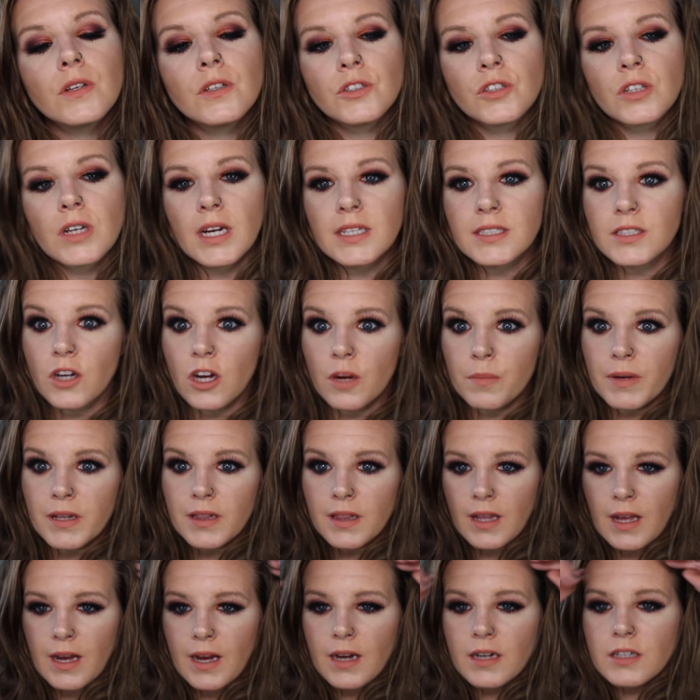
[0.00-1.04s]
So guys, I got my
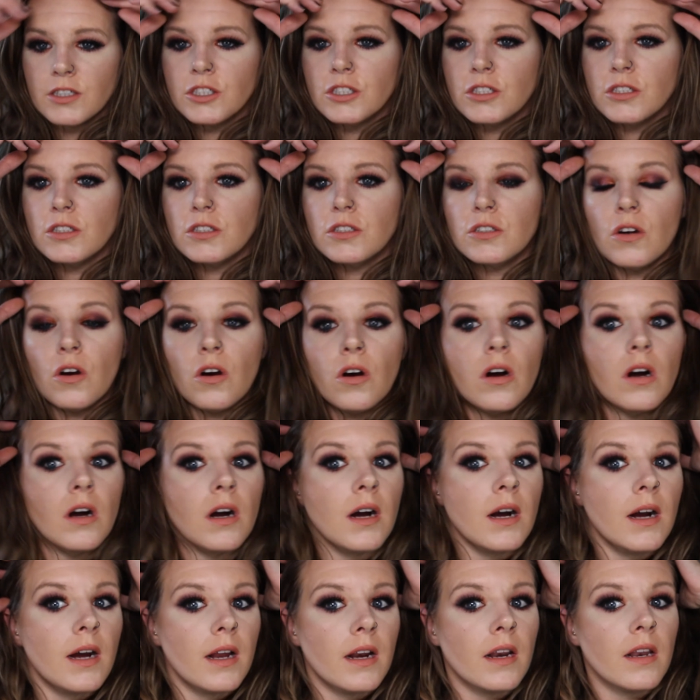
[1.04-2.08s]
lashes
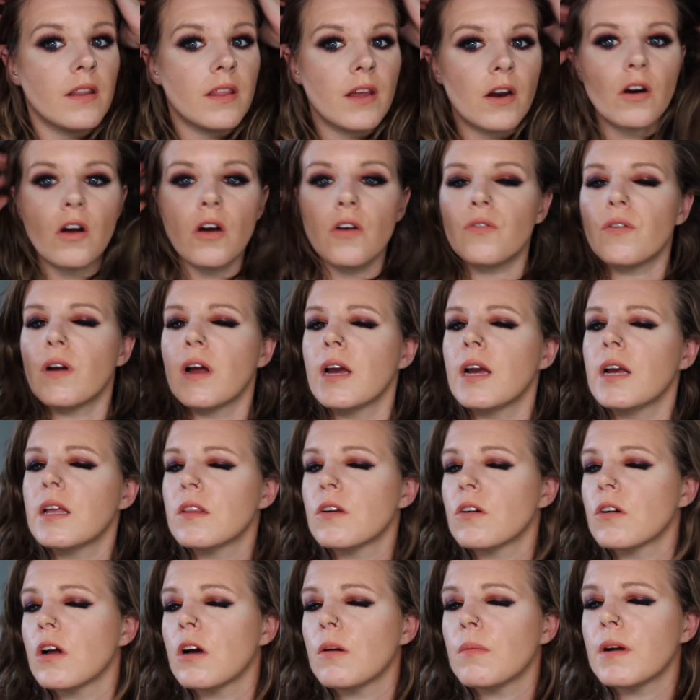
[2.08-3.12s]
on. They're alright.
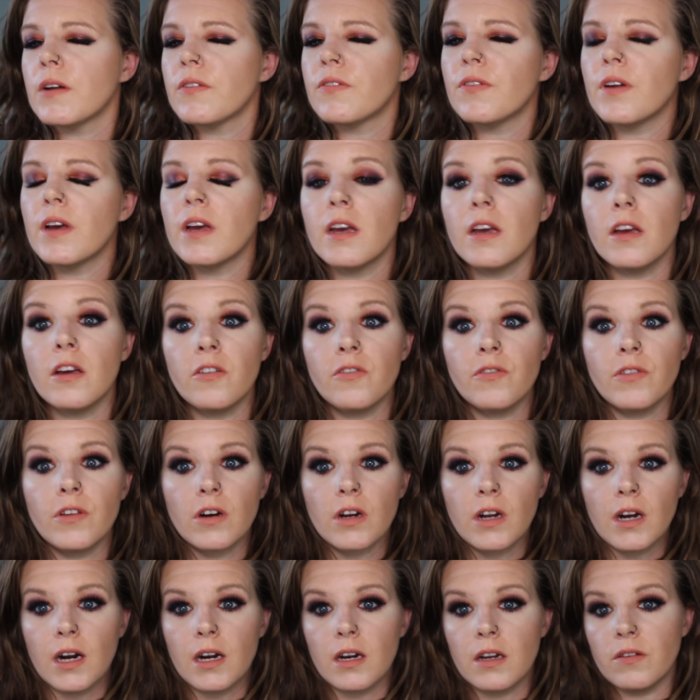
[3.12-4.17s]
They're not my fave.
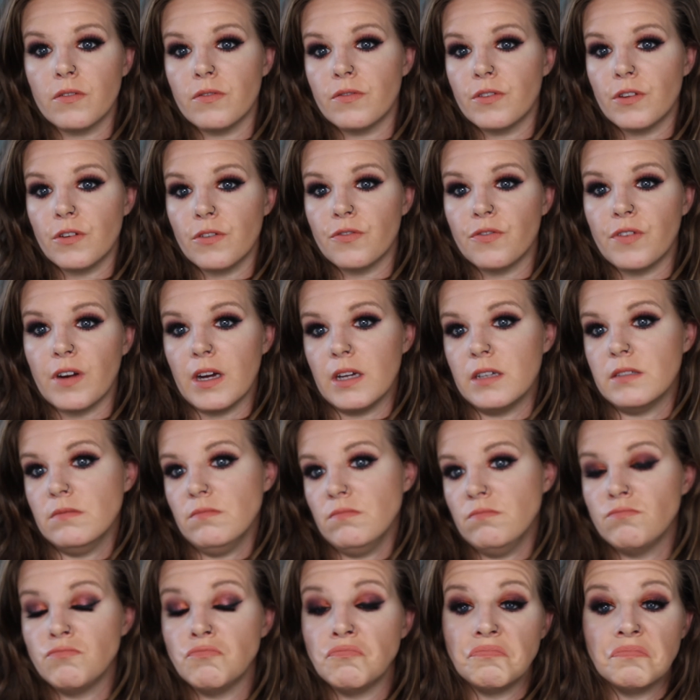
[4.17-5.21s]
They're fun.
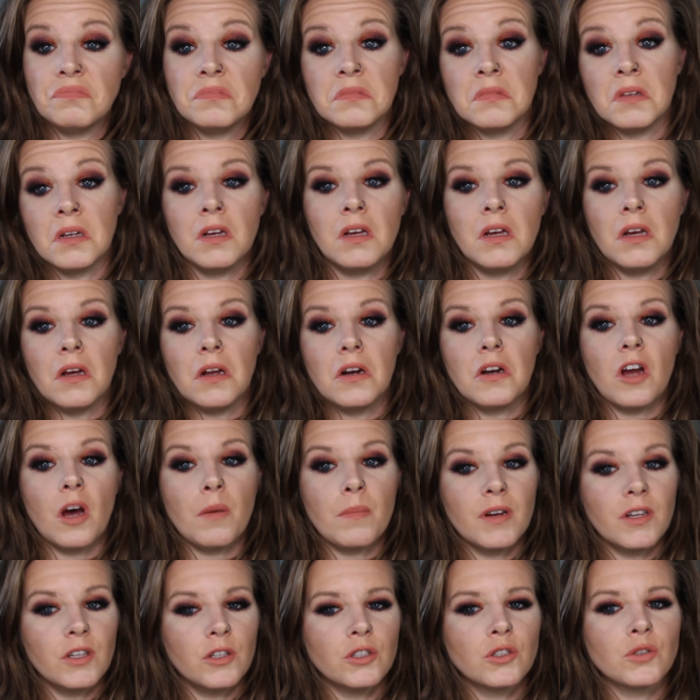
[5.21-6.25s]
Not
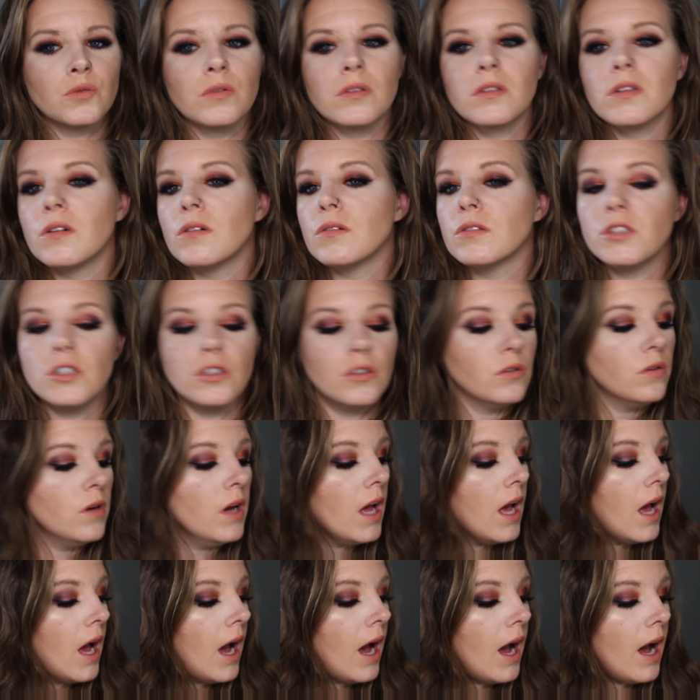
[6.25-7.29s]
my usual go-to.
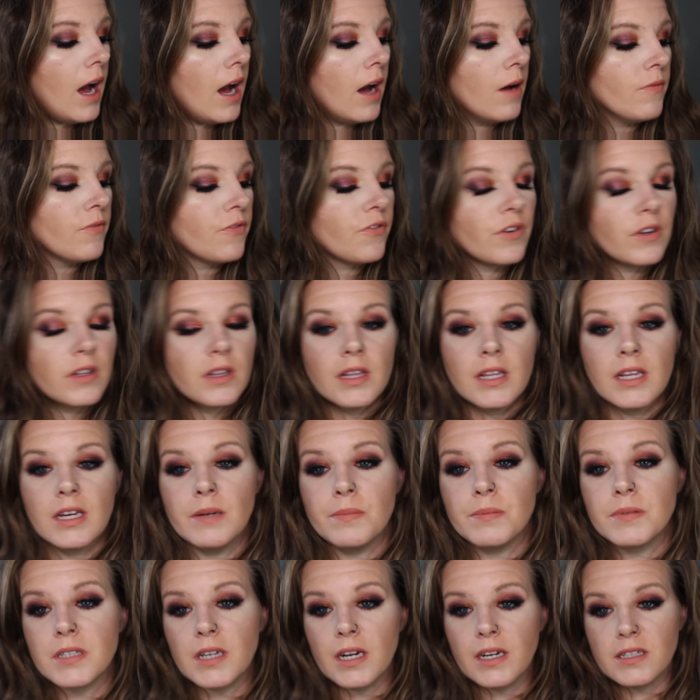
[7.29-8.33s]
For
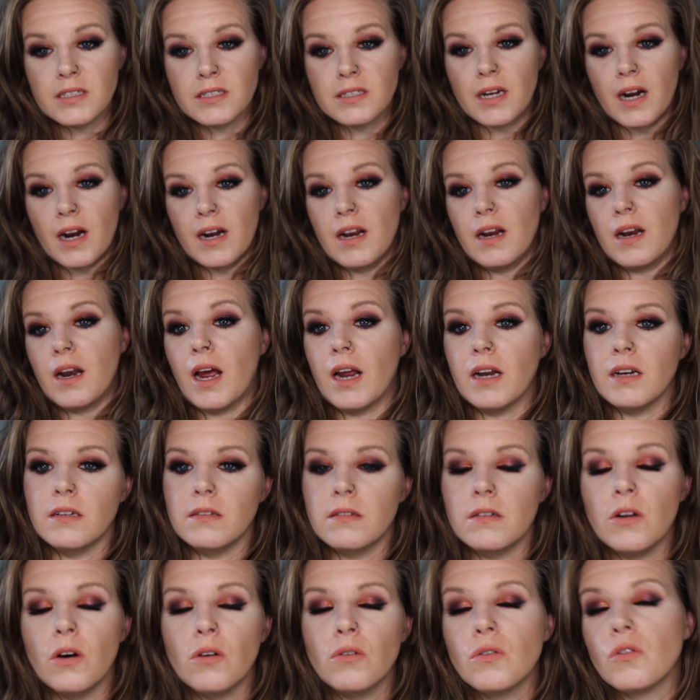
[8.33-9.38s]
lips, I decided I
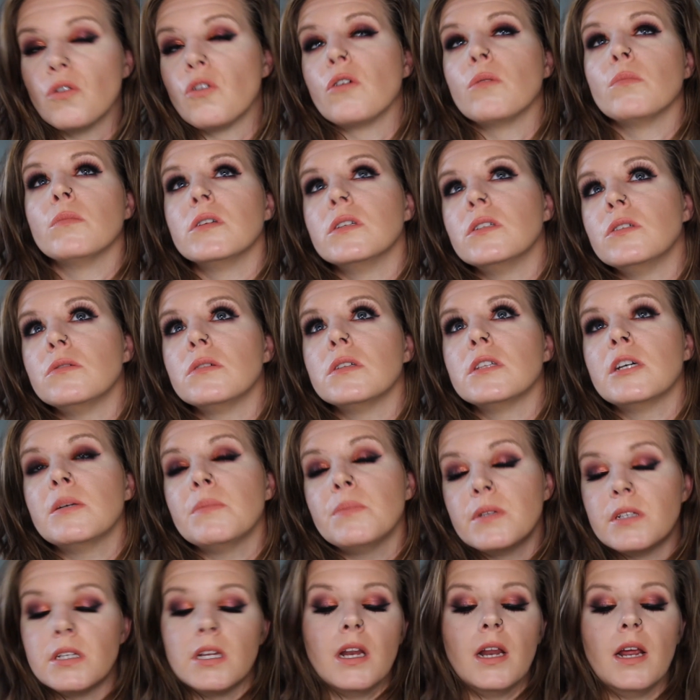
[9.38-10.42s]
don't normally do a lip,
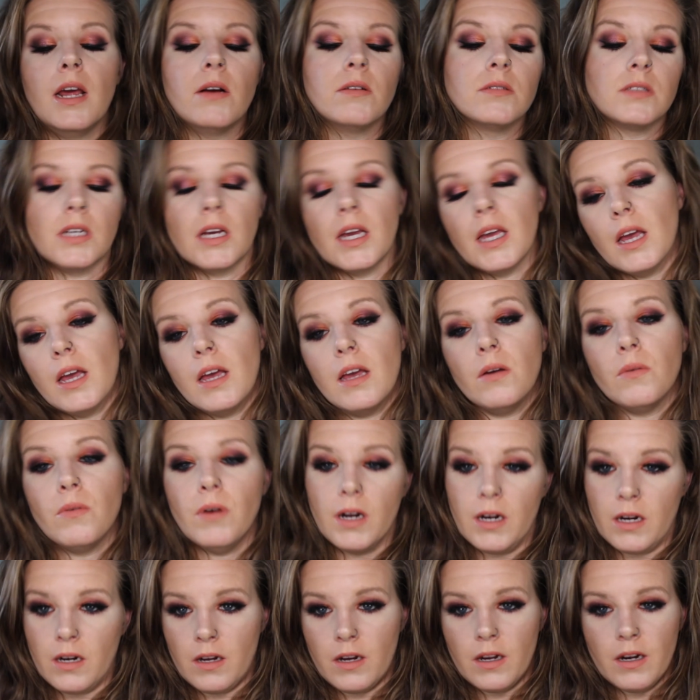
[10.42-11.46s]
but today I was like, yeah,
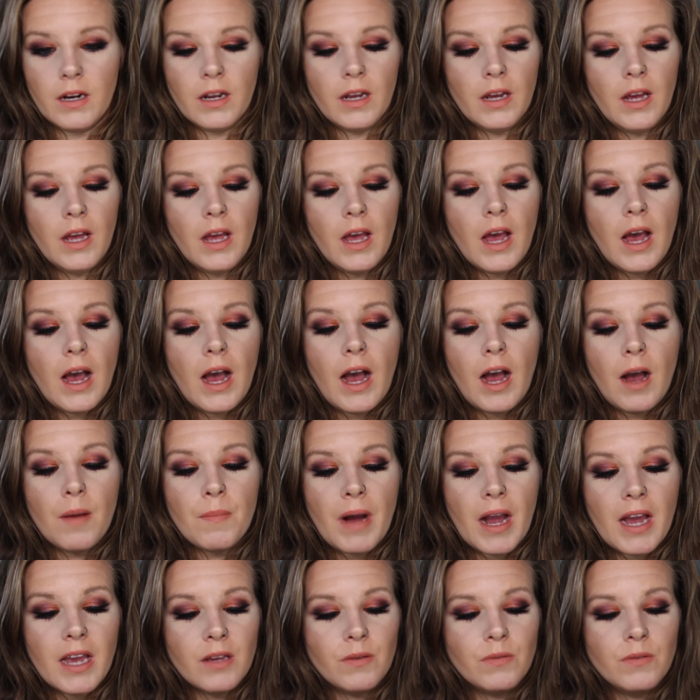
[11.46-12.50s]
why not?
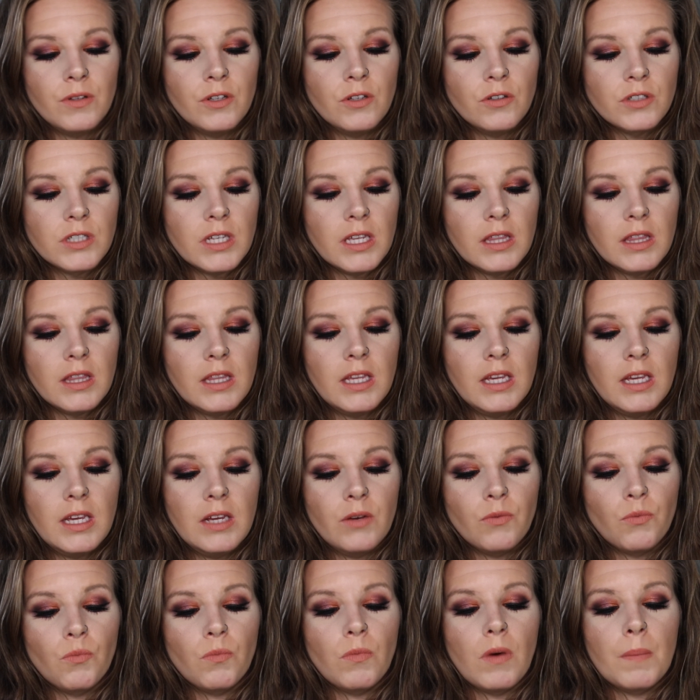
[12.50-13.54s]
I'm using
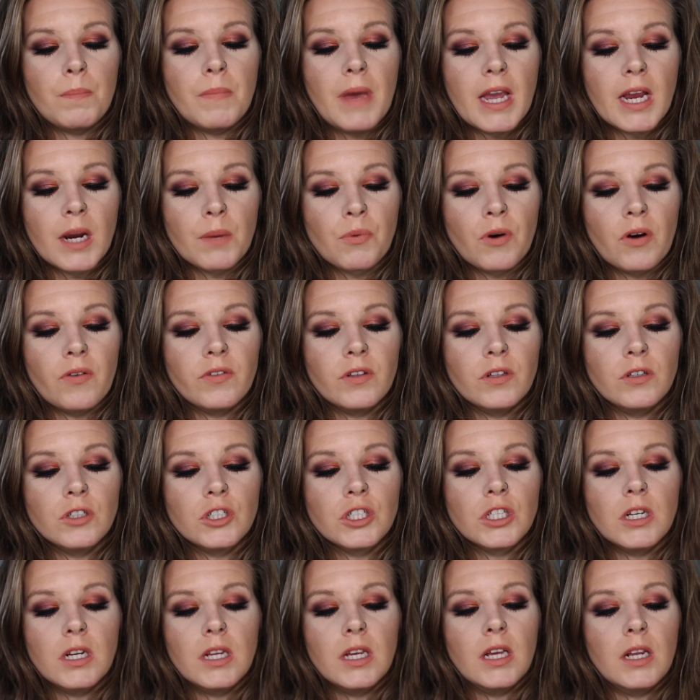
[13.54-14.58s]
the Makeup
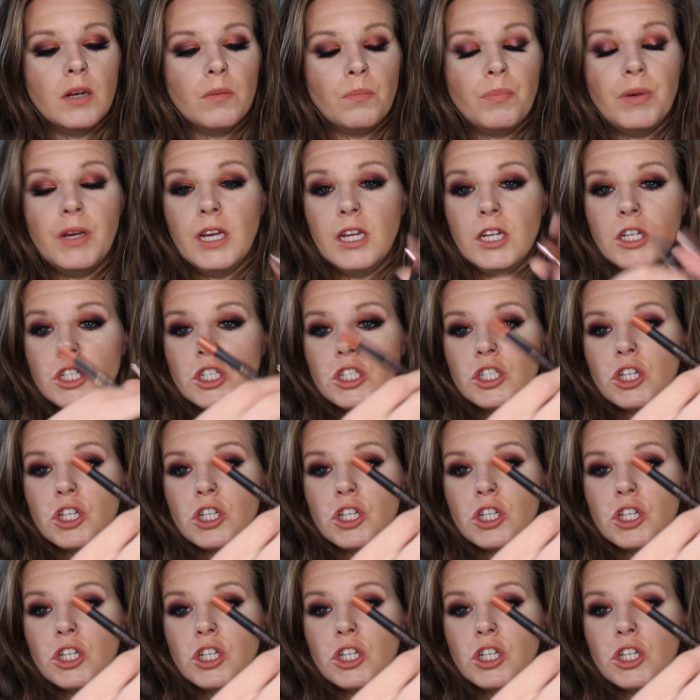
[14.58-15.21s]
Revolution in Peach